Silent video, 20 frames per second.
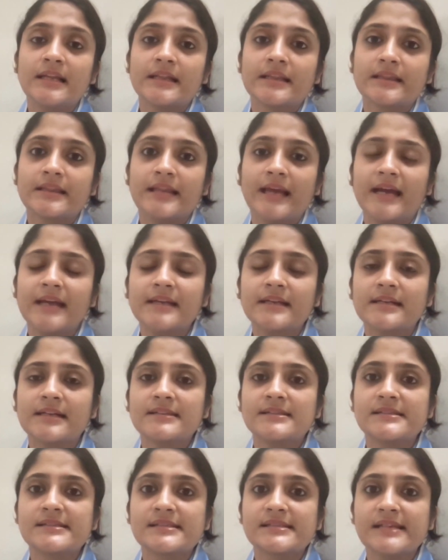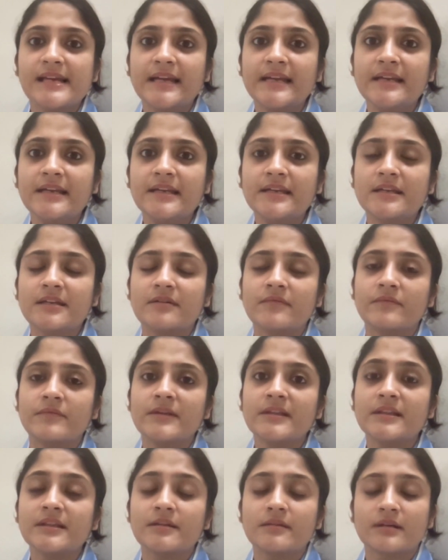that consent
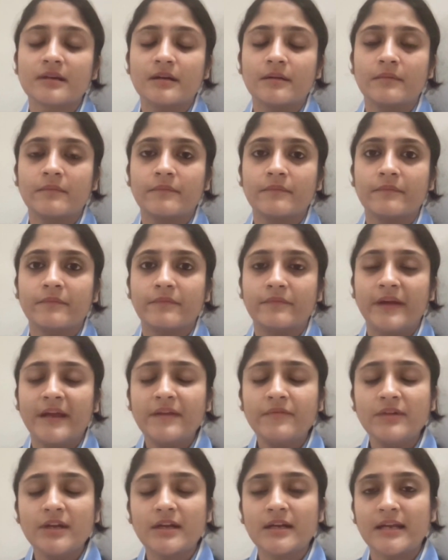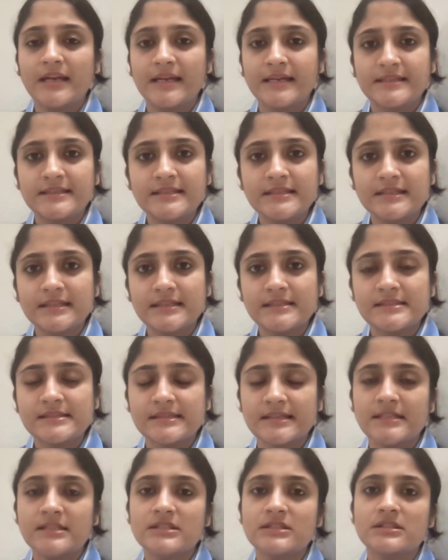when we are collecting
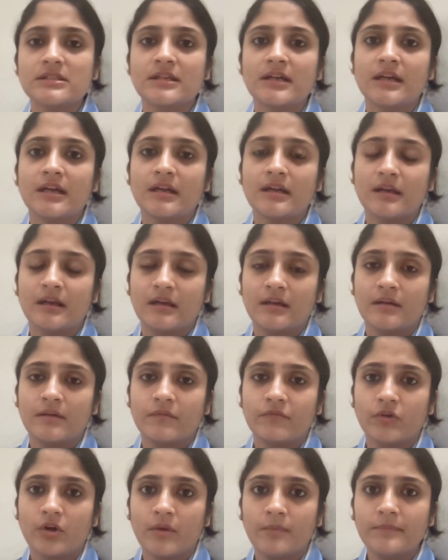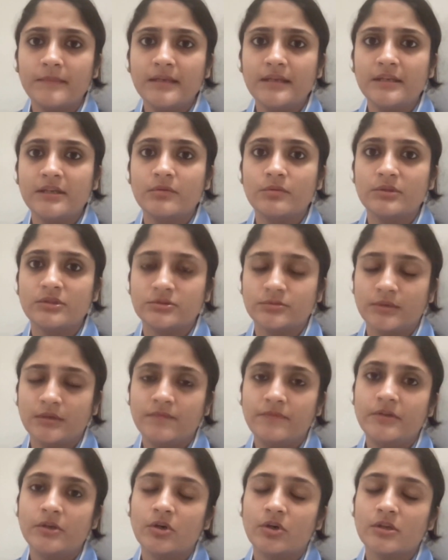consent from the
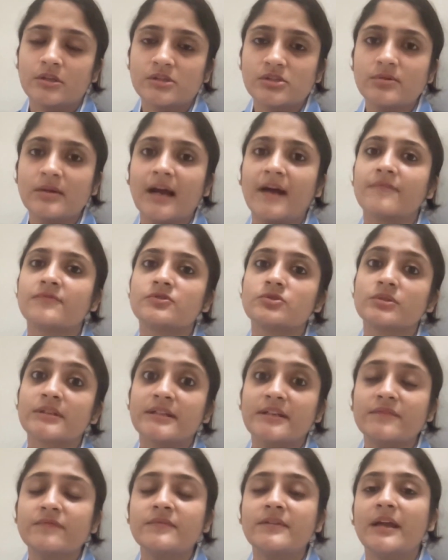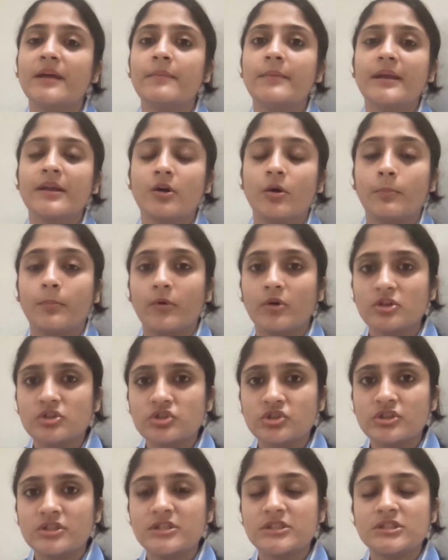individual, we also have to give them an
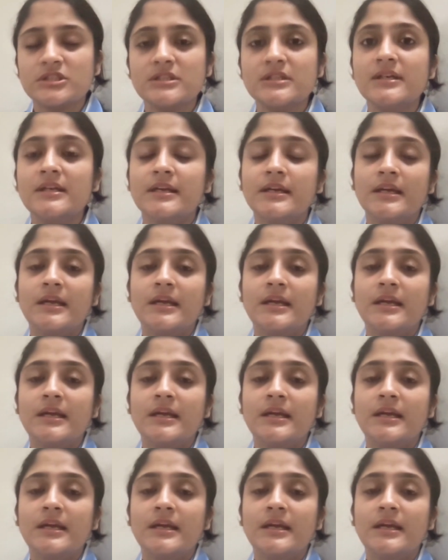opportunity.